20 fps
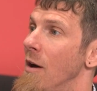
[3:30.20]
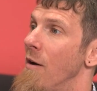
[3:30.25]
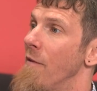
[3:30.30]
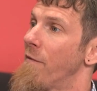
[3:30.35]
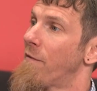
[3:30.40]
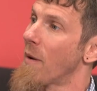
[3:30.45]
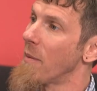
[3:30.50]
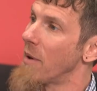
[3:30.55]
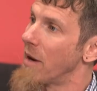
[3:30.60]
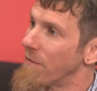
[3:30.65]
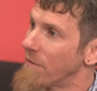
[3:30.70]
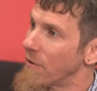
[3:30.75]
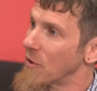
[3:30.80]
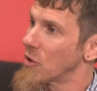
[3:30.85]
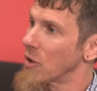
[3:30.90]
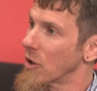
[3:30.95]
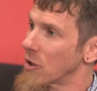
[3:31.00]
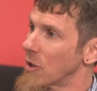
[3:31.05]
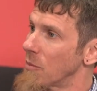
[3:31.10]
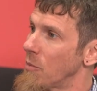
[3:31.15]
from an
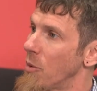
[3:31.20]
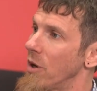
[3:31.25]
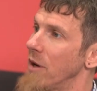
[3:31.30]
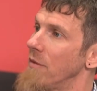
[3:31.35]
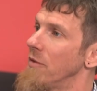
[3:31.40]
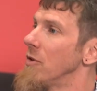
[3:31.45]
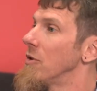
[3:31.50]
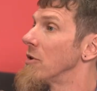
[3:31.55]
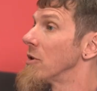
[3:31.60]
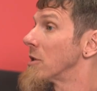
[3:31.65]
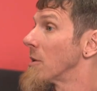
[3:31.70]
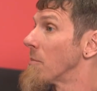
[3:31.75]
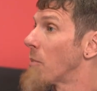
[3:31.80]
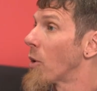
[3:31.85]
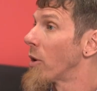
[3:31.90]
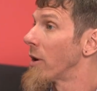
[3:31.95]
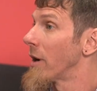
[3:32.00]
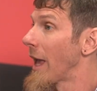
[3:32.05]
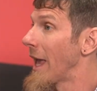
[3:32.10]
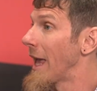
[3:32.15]
infrastructure point of view to
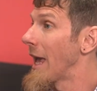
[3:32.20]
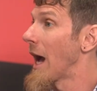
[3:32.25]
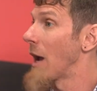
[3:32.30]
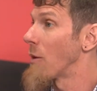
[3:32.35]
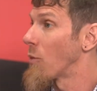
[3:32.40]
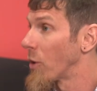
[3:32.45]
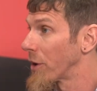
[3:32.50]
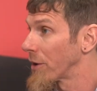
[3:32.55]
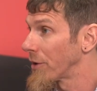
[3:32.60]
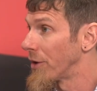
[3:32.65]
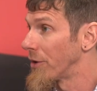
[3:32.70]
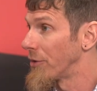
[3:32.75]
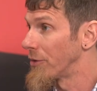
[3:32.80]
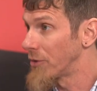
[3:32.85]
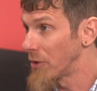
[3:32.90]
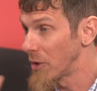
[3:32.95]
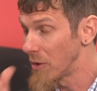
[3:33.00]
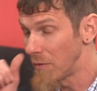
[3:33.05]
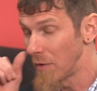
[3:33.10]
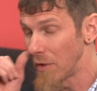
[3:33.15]
support AI workloads.
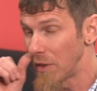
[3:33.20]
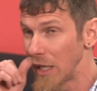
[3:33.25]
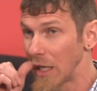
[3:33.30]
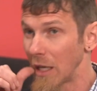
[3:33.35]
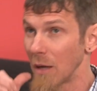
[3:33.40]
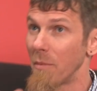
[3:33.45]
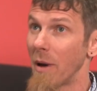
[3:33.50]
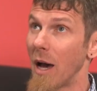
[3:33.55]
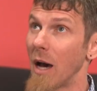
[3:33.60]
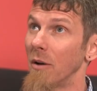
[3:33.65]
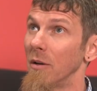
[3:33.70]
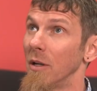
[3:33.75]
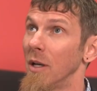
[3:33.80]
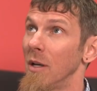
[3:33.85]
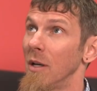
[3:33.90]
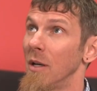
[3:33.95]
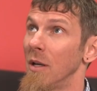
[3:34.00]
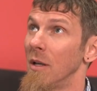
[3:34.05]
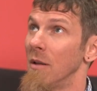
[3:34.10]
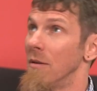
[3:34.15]
So if you think about
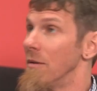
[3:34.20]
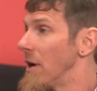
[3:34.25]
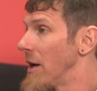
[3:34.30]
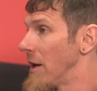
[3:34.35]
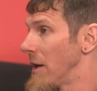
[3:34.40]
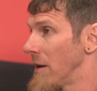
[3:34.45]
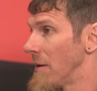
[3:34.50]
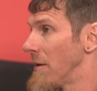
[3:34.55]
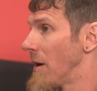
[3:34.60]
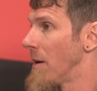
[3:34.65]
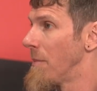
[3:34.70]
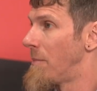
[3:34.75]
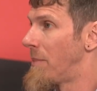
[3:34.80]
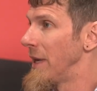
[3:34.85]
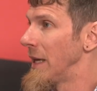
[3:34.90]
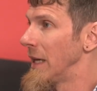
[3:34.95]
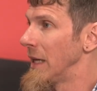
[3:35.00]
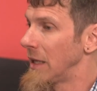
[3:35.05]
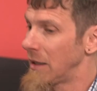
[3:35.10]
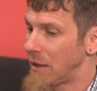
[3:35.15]
uh, a
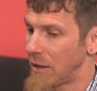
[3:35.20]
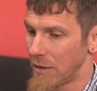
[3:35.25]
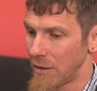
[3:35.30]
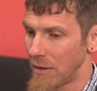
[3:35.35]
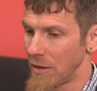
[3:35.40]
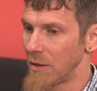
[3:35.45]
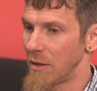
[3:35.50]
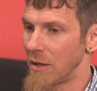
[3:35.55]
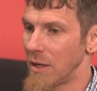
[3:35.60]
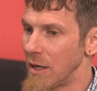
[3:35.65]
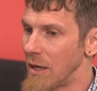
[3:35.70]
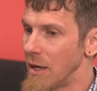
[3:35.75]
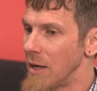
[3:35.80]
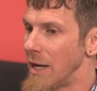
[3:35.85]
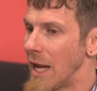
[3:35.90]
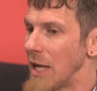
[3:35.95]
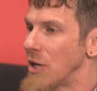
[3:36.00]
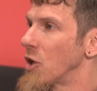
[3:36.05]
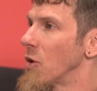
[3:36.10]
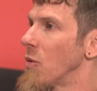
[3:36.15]
big
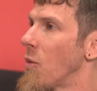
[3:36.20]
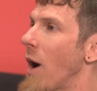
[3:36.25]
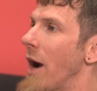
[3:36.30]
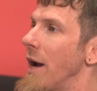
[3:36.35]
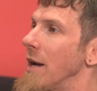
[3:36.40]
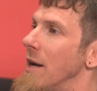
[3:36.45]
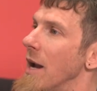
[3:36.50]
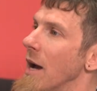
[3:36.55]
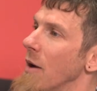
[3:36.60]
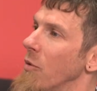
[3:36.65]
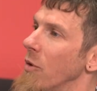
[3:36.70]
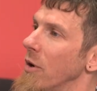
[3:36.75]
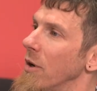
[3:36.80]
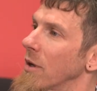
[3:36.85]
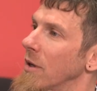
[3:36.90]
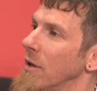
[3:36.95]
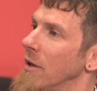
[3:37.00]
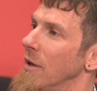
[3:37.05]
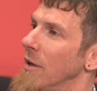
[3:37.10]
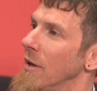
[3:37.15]
nationwide
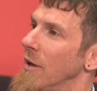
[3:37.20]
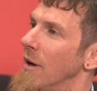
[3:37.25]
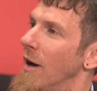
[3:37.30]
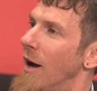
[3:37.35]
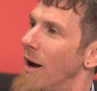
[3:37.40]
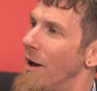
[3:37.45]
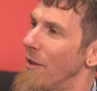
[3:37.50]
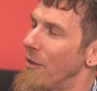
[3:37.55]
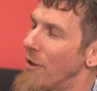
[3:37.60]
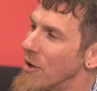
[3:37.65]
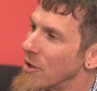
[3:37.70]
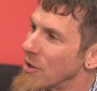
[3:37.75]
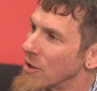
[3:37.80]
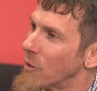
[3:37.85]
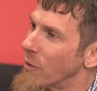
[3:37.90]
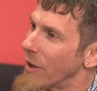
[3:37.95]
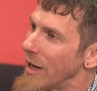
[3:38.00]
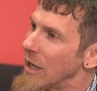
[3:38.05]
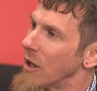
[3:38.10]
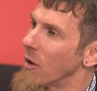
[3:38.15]
network, uh, there's
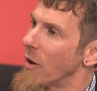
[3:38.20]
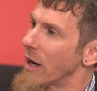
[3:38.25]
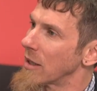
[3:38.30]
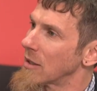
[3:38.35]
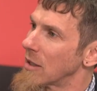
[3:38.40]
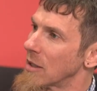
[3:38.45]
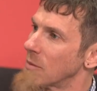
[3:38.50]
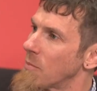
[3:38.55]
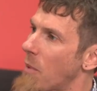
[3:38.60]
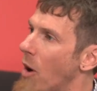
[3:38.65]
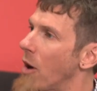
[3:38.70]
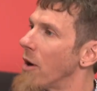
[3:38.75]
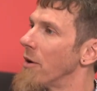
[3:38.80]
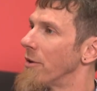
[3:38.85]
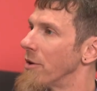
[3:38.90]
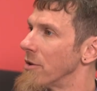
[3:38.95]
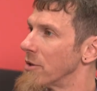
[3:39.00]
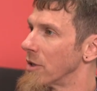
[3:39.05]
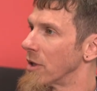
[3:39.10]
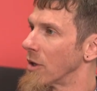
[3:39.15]
the radio access part.
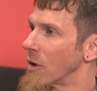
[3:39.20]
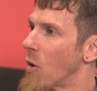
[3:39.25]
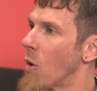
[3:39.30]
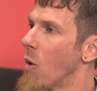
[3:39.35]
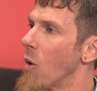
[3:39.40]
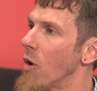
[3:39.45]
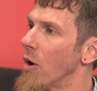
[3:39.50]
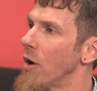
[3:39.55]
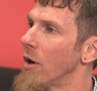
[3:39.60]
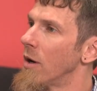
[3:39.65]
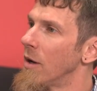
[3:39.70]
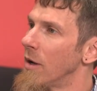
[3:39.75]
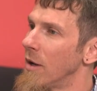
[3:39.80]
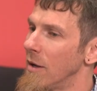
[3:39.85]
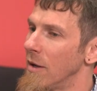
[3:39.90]
There's the core.